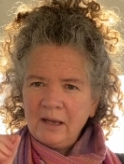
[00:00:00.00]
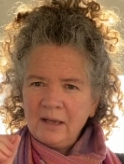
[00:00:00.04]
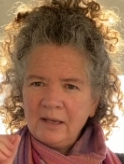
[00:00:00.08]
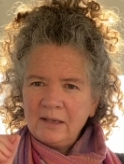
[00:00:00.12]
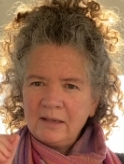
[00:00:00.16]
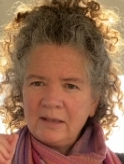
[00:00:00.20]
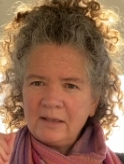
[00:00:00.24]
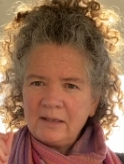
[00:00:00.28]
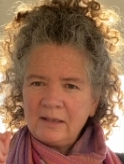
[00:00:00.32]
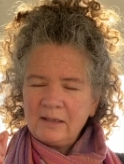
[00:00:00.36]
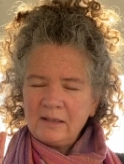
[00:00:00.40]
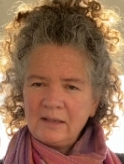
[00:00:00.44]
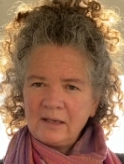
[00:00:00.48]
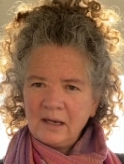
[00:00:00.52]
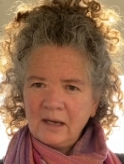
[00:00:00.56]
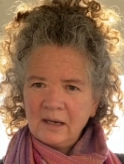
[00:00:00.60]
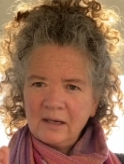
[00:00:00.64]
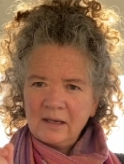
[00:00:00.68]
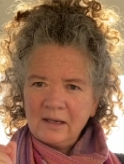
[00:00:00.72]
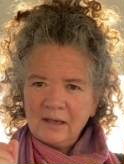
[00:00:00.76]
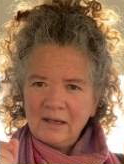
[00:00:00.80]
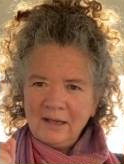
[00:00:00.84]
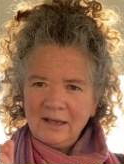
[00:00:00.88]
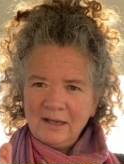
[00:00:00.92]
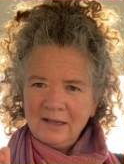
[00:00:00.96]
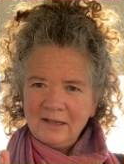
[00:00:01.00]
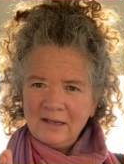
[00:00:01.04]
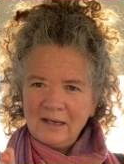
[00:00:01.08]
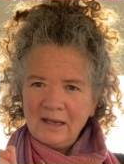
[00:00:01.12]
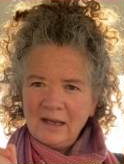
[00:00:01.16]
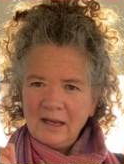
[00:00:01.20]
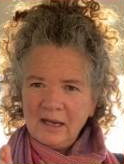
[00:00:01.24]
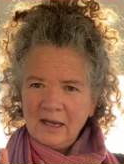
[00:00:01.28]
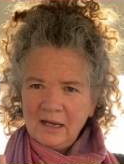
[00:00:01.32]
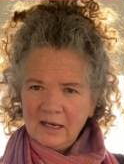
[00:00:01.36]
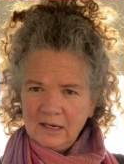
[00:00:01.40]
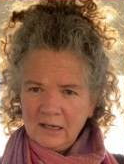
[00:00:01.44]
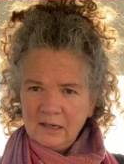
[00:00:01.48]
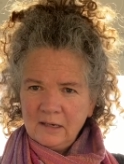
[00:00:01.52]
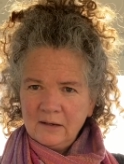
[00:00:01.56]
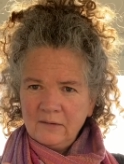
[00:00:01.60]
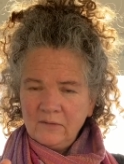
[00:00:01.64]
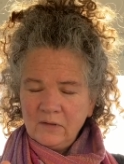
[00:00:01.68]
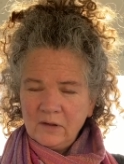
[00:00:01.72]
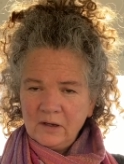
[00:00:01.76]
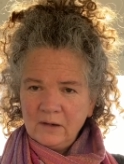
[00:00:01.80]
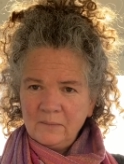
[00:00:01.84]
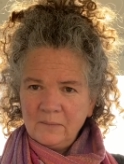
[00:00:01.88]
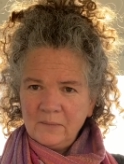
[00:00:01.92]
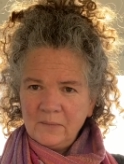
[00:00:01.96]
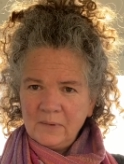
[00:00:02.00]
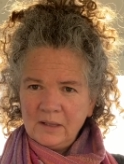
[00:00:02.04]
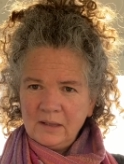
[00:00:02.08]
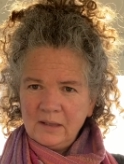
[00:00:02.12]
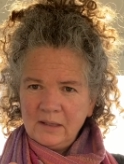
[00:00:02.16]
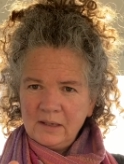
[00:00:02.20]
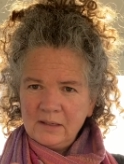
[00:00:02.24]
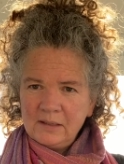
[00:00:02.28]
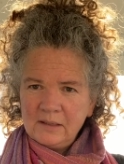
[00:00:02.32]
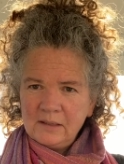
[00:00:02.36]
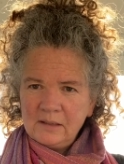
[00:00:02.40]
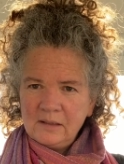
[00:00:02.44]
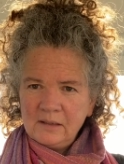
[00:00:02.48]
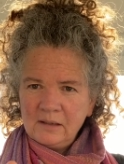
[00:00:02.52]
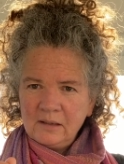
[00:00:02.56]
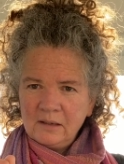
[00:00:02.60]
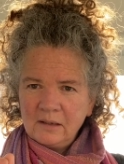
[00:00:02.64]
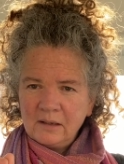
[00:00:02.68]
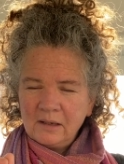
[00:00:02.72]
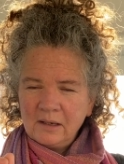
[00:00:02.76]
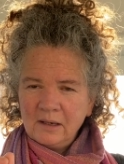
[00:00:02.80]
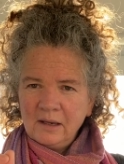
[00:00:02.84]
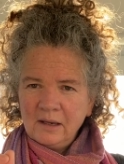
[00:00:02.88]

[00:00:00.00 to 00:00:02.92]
stuck in any of them. And this is the